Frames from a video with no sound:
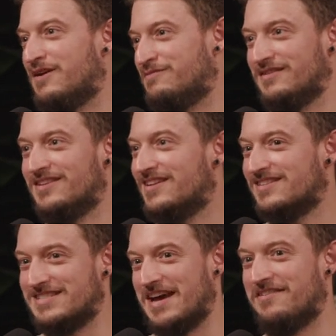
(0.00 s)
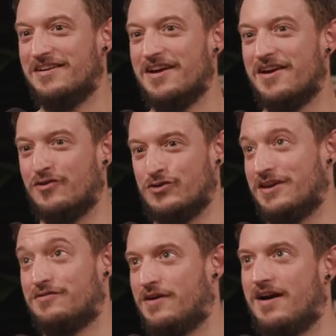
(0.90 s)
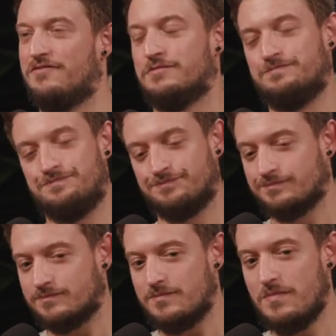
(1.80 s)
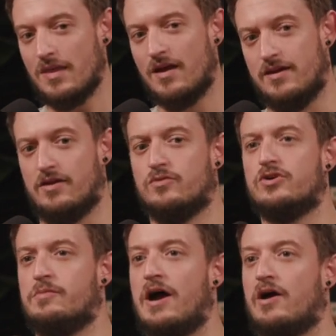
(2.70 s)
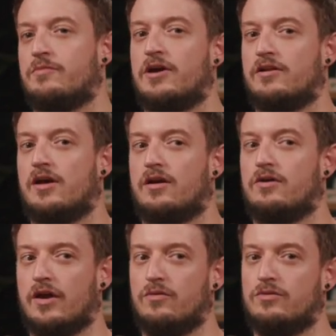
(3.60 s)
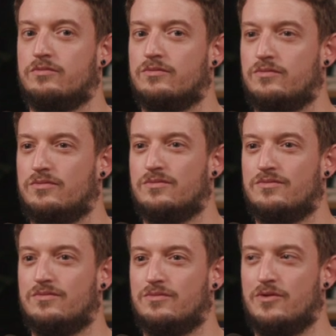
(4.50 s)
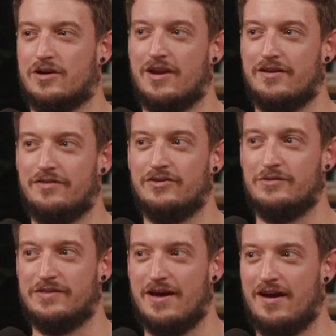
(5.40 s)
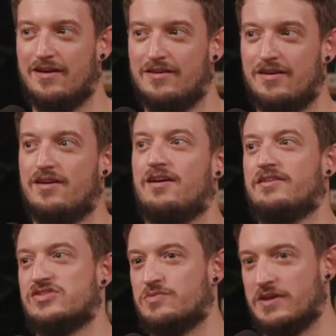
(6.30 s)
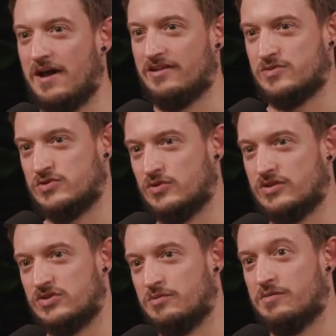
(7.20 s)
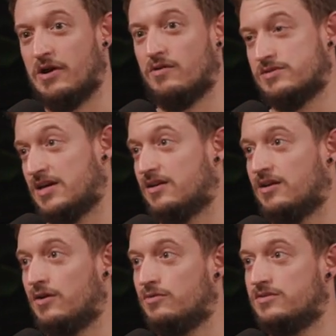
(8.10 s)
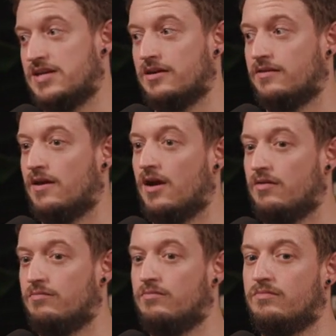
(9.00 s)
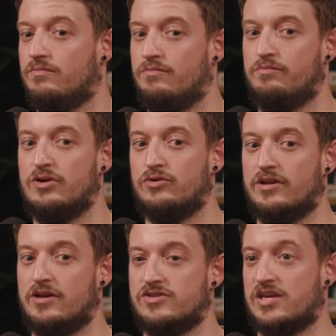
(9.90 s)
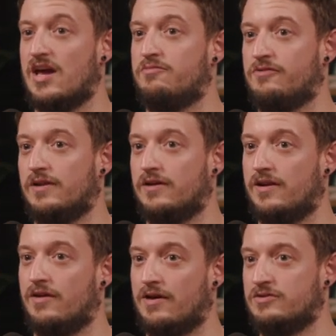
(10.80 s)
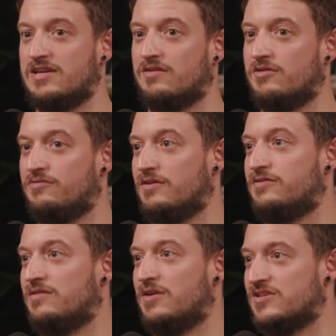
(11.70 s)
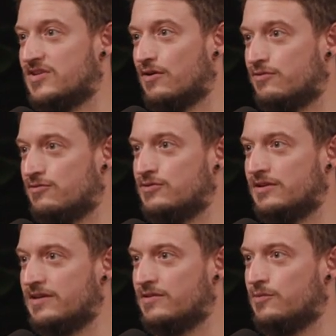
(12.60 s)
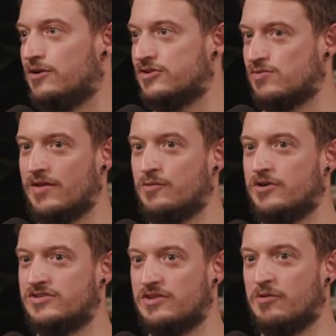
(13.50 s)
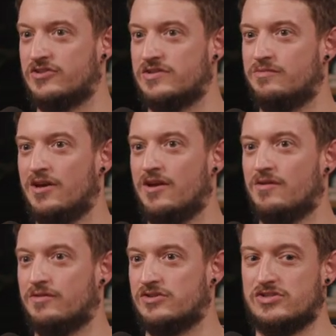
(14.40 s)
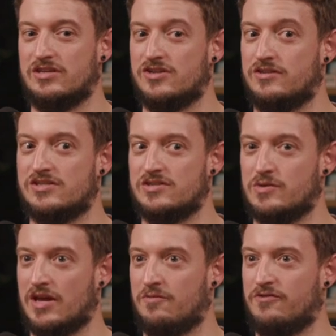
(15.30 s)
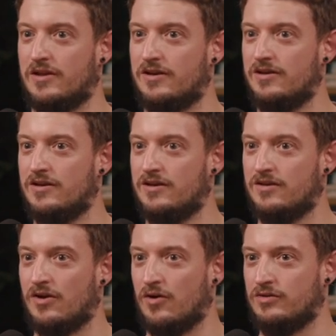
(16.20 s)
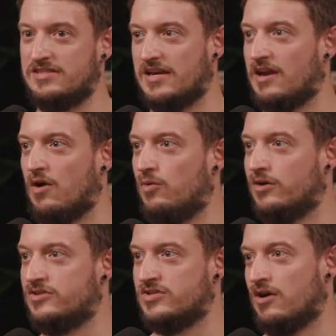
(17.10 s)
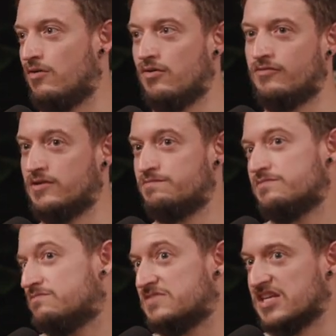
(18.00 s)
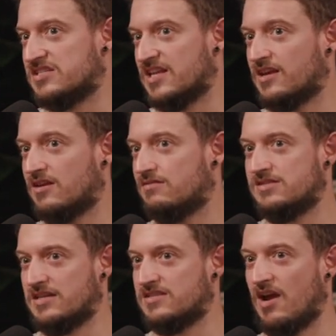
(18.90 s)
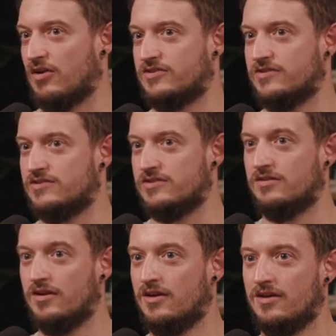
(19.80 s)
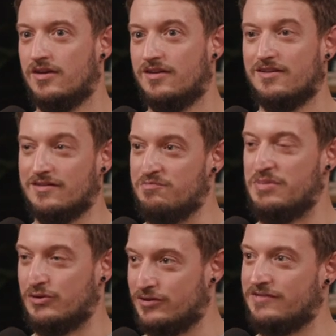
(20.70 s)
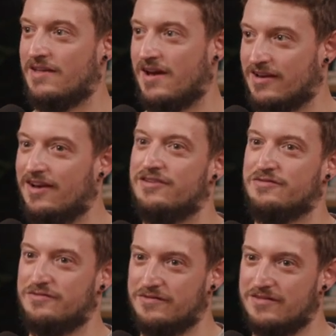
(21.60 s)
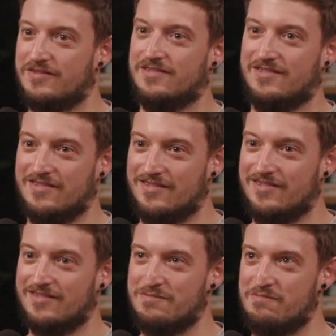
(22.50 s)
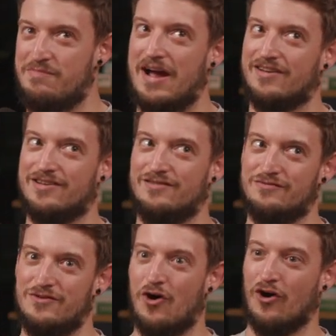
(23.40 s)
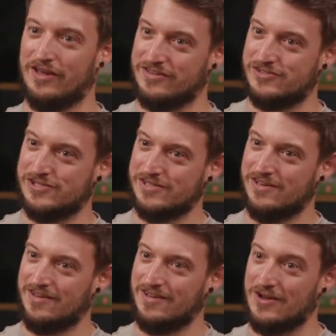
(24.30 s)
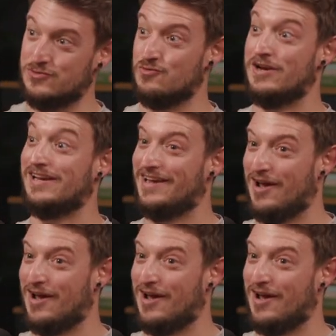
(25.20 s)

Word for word: maybe mm. 10 or year five. And then it would come out, and I'm kind of like, okay, well, what can I then do with that? And then something Alex was talking to me about was like, you know, taking that and building it as a gap filler. Now that would take me 15 minutes to go through, delete the words, write the words at the bottom. We just say mm-hmm. turn this into a gap filler, only take out words that are over six like six characters and mm. building that kind of bank of knowledge has really